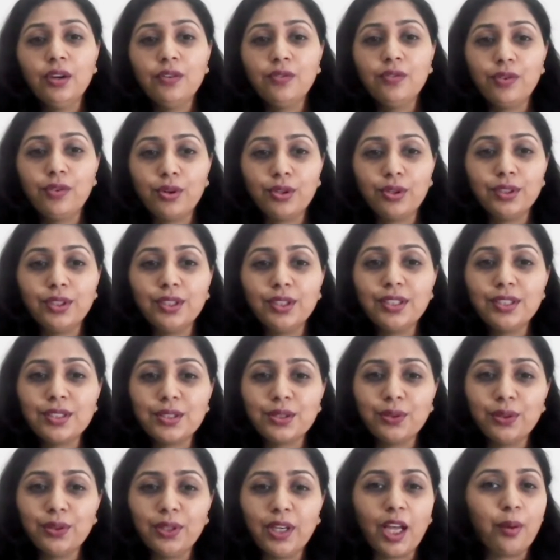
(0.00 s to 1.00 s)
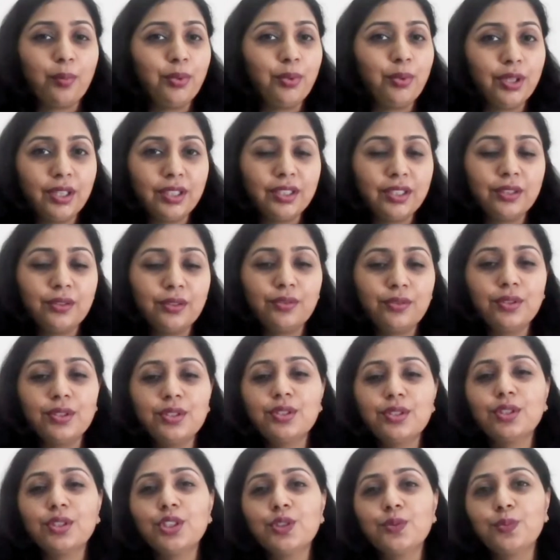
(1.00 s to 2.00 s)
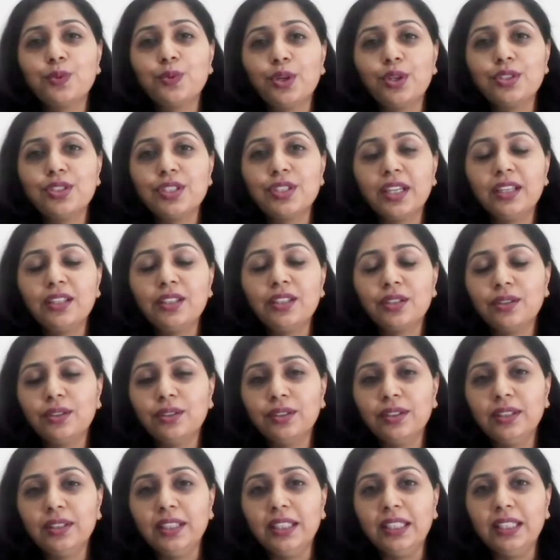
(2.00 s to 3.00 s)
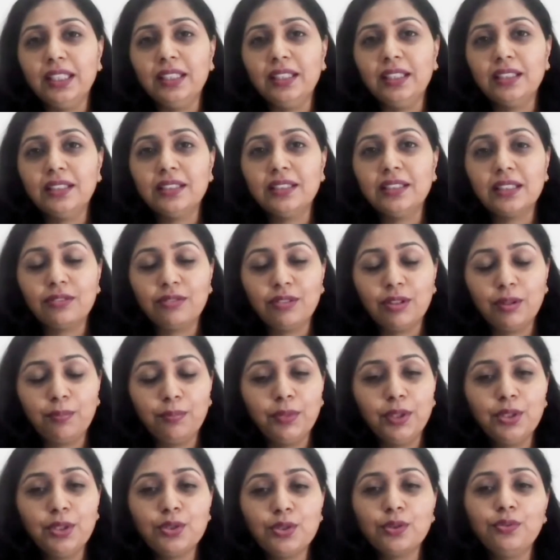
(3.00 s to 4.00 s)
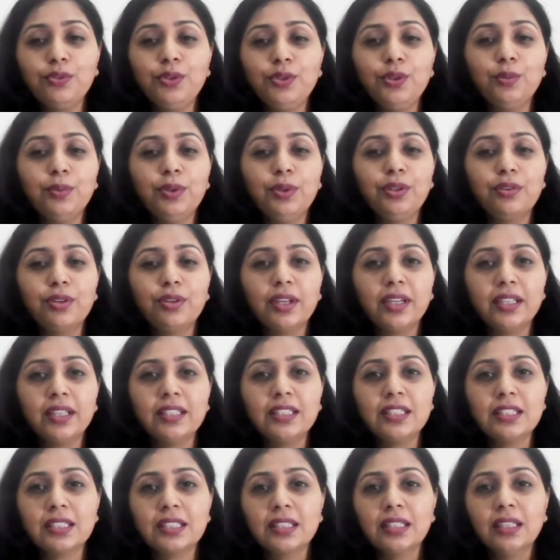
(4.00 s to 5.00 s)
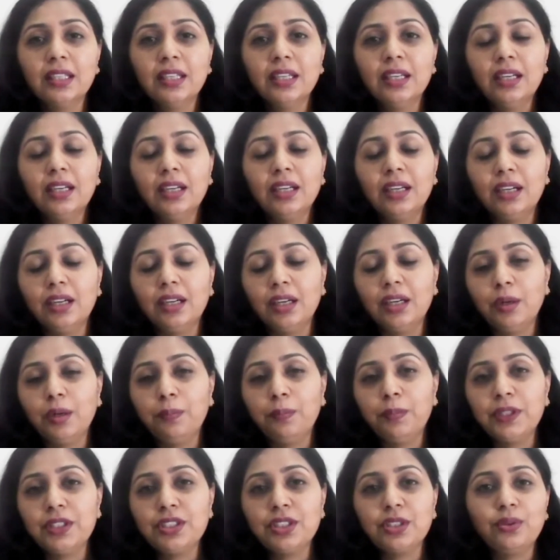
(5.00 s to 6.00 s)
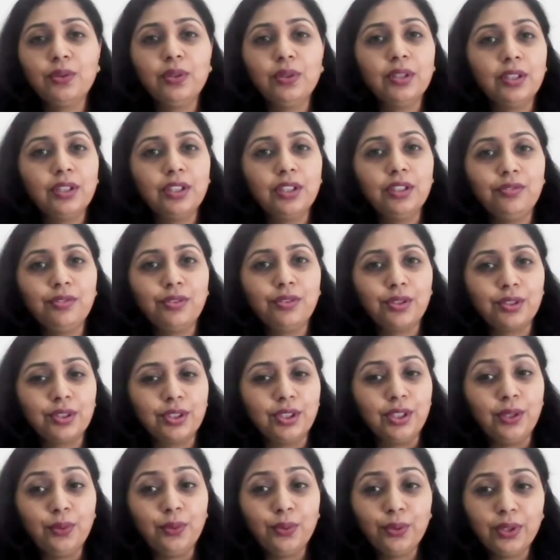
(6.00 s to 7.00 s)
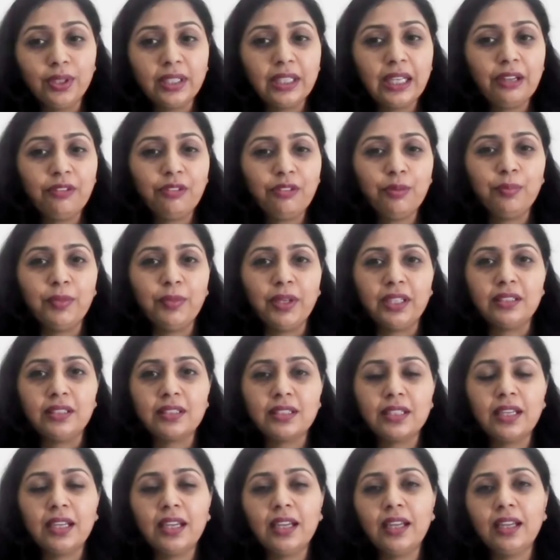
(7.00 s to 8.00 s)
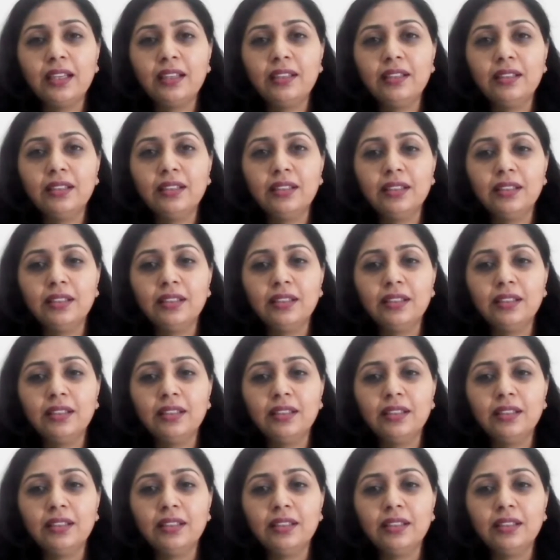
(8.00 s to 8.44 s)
for this collaborative research project on the development of human rights, particularly for the local government. And